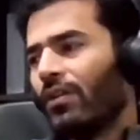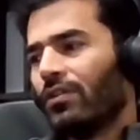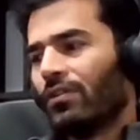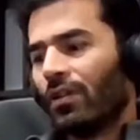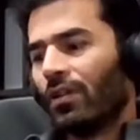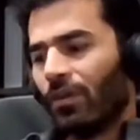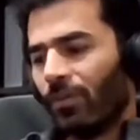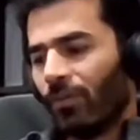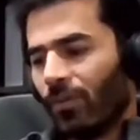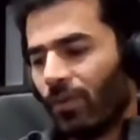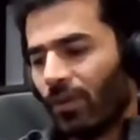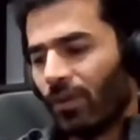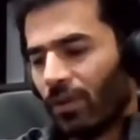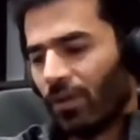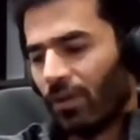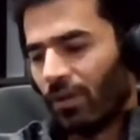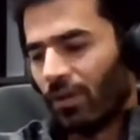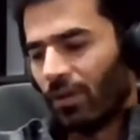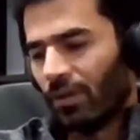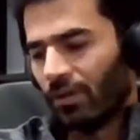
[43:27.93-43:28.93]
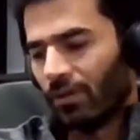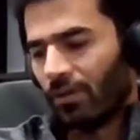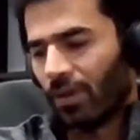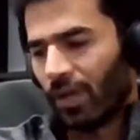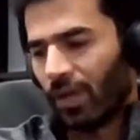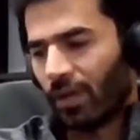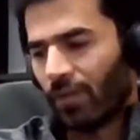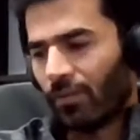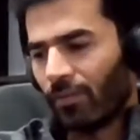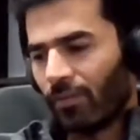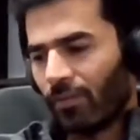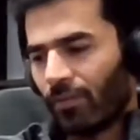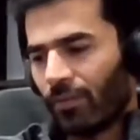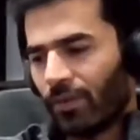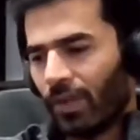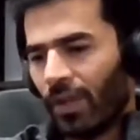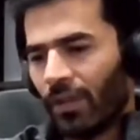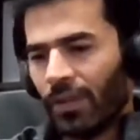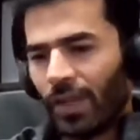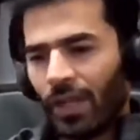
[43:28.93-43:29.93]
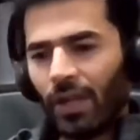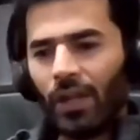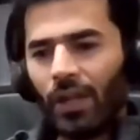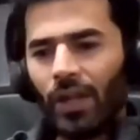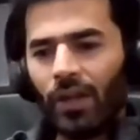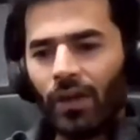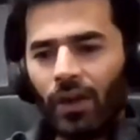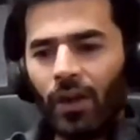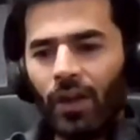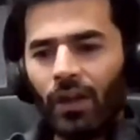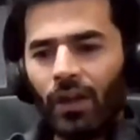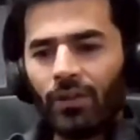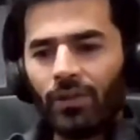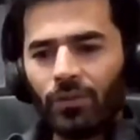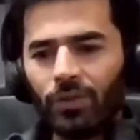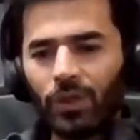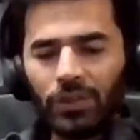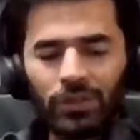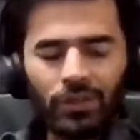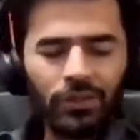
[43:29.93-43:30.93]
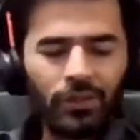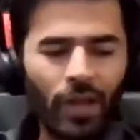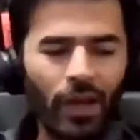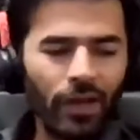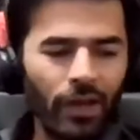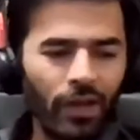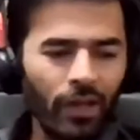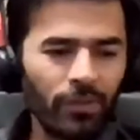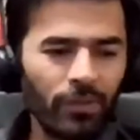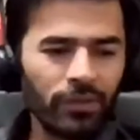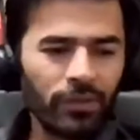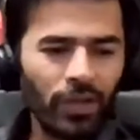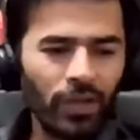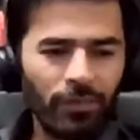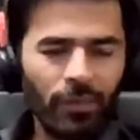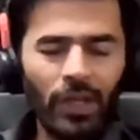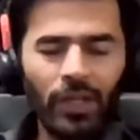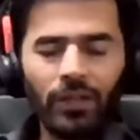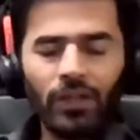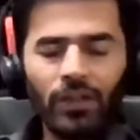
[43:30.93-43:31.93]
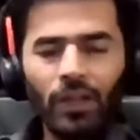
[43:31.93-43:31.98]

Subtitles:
So, like, and then later on, once he signed up, he's like, man,